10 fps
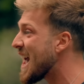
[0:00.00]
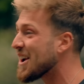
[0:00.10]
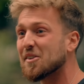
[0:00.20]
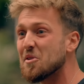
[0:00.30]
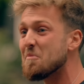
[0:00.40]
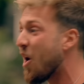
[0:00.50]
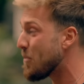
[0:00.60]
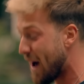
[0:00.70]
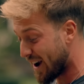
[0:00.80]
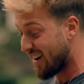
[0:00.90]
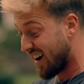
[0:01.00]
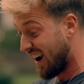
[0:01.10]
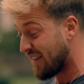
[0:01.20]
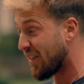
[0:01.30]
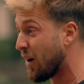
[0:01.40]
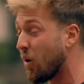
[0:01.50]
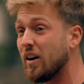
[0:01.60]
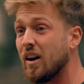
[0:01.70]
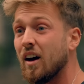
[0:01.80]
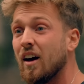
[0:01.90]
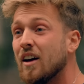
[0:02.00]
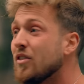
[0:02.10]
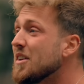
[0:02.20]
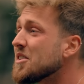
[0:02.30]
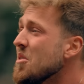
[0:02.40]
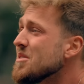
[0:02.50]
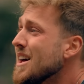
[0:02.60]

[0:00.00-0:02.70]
next to you in Marbella going, you'll have that one. There's no